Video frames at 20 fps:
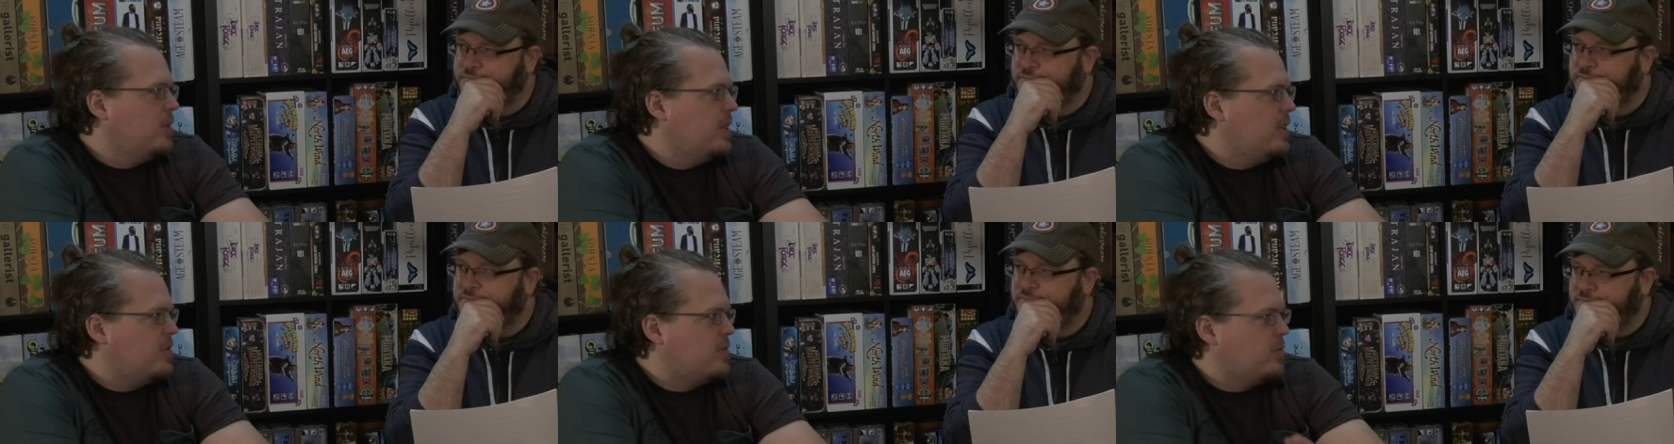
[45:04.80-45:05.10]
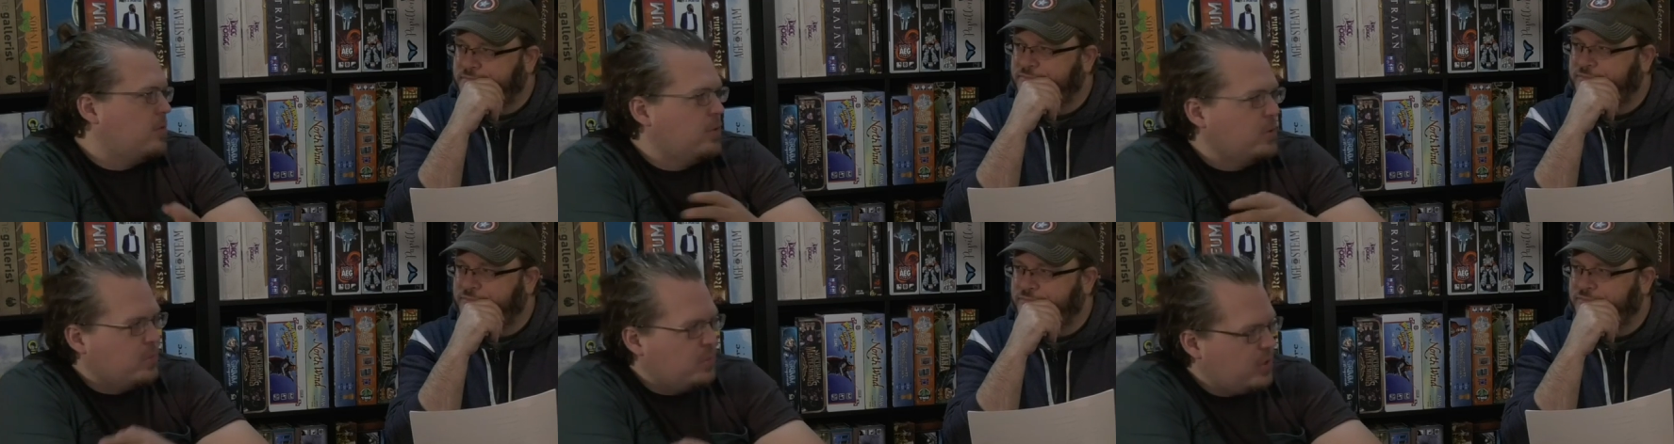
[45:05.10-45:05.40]
Speaker 1: this or
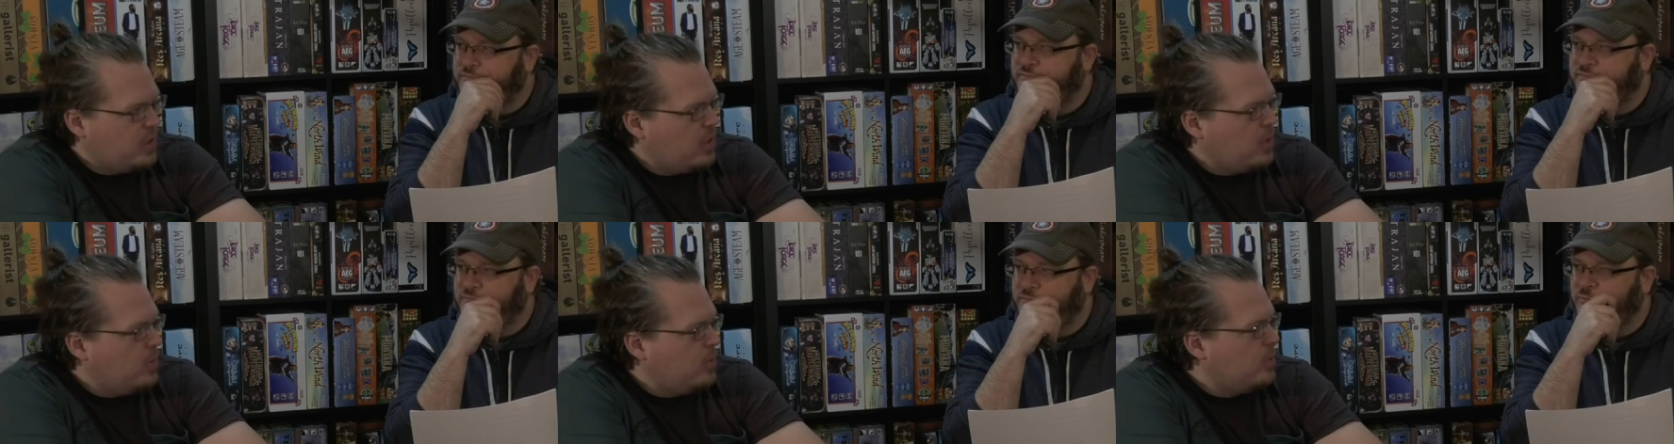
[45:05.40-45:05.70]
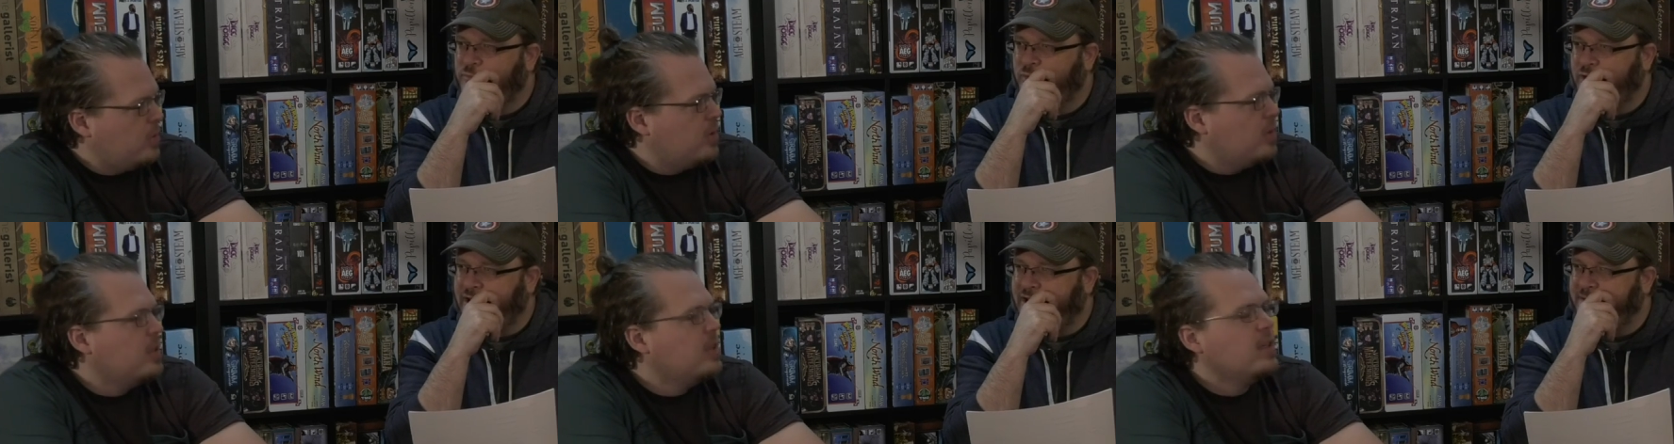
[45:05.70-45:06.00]
you don't.
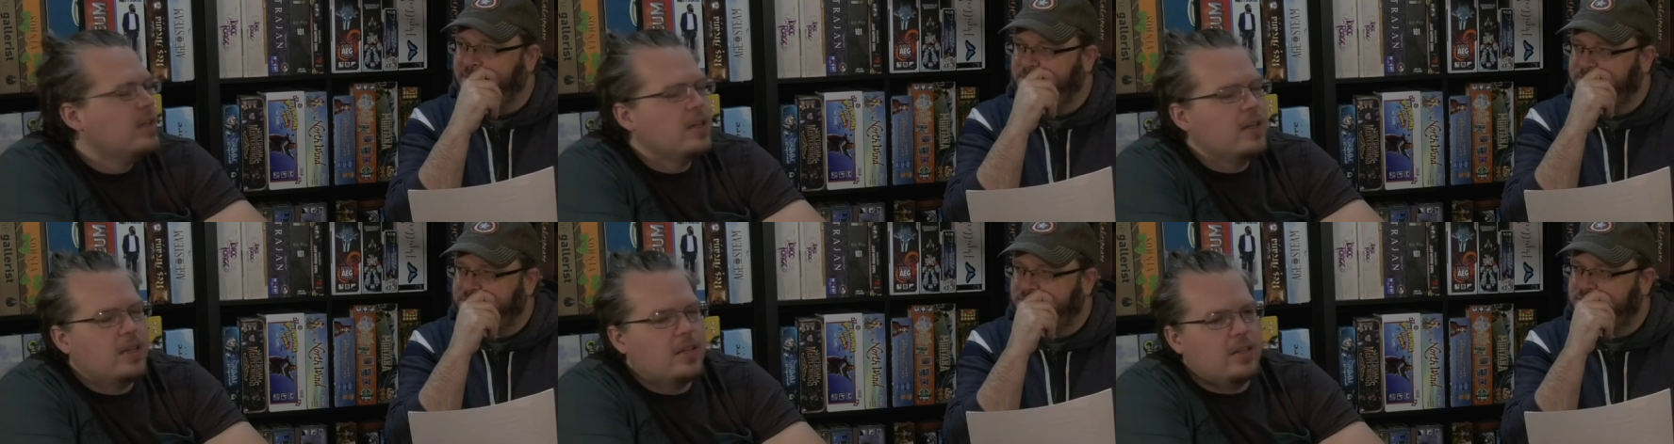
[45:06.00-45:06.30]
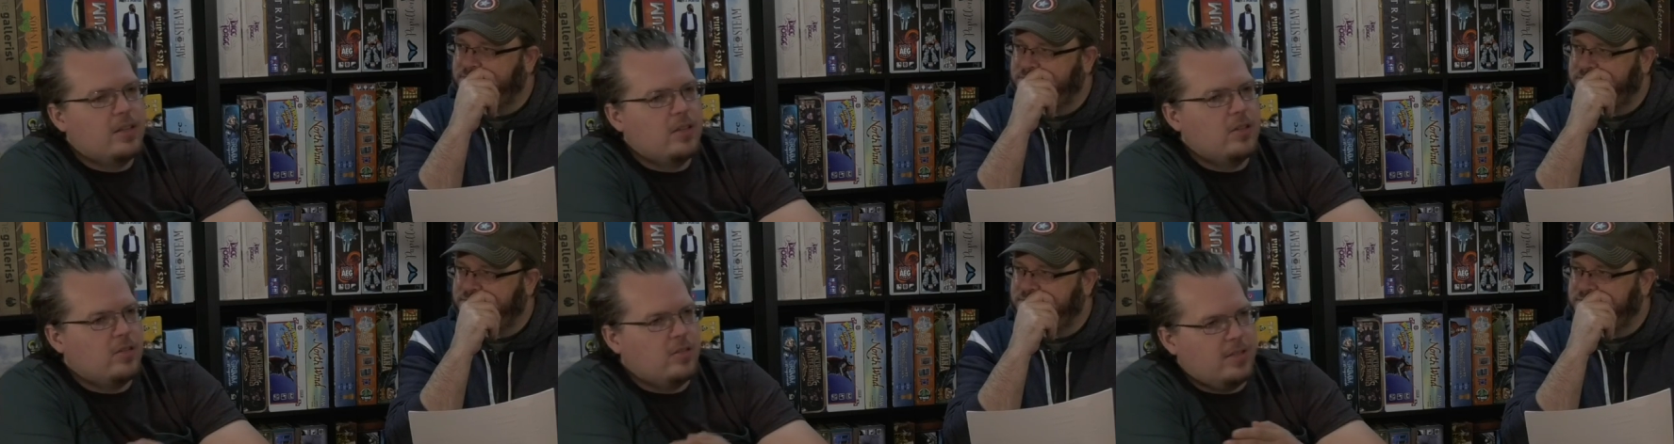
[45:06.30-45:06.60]
Right.
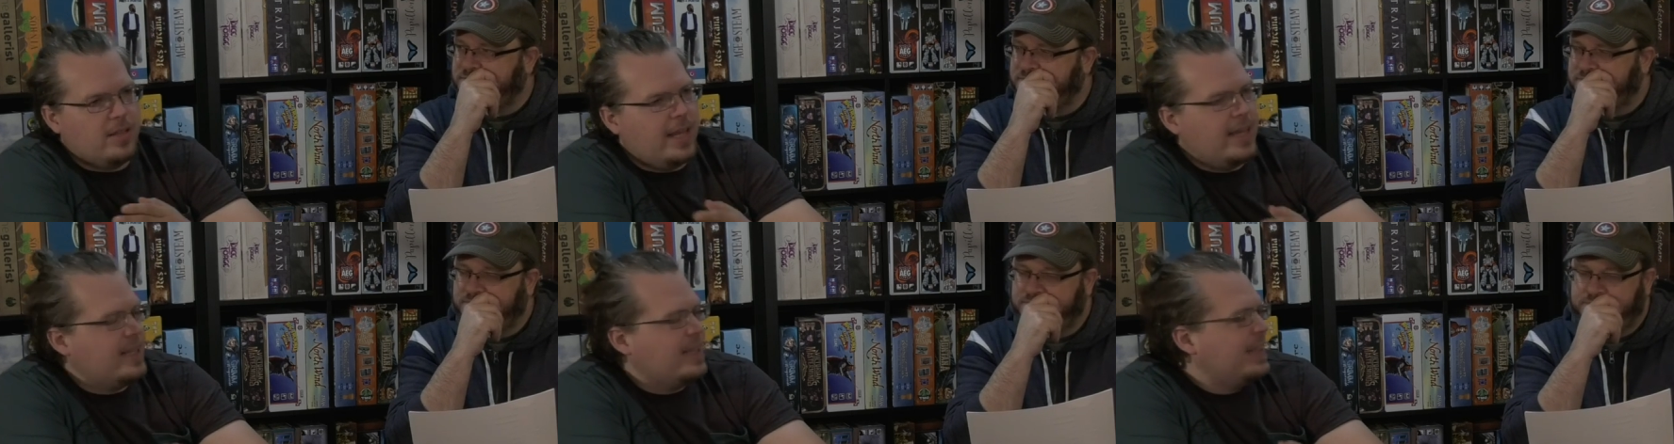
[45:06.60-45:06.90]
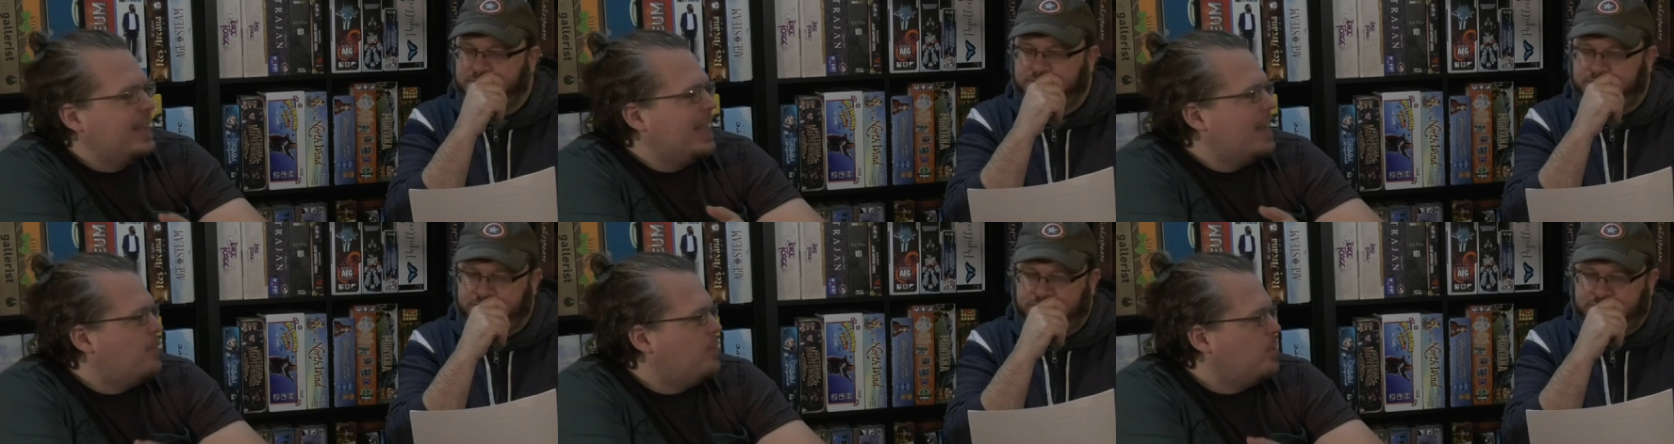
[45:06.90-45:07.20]
There's like
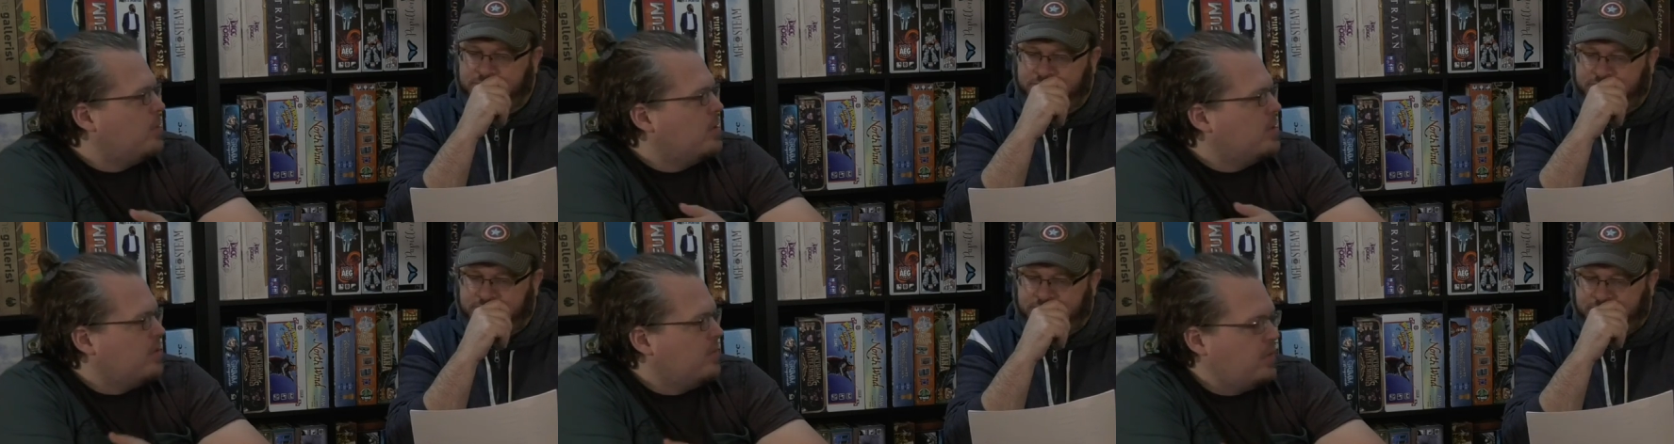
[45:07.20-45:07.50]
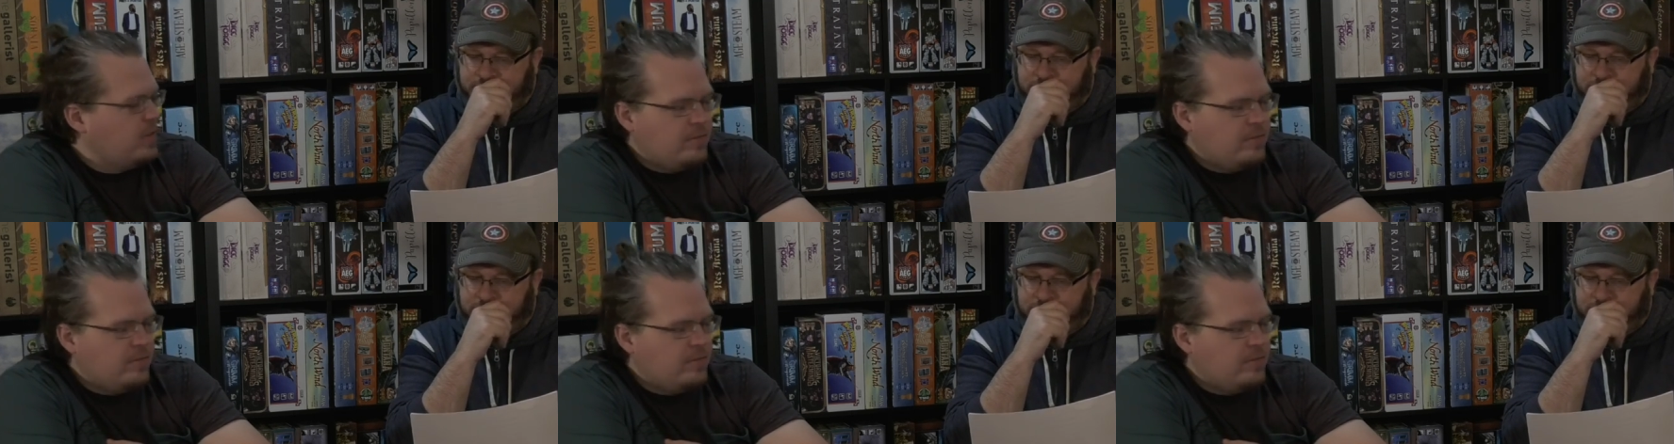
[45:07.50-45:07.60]
levels of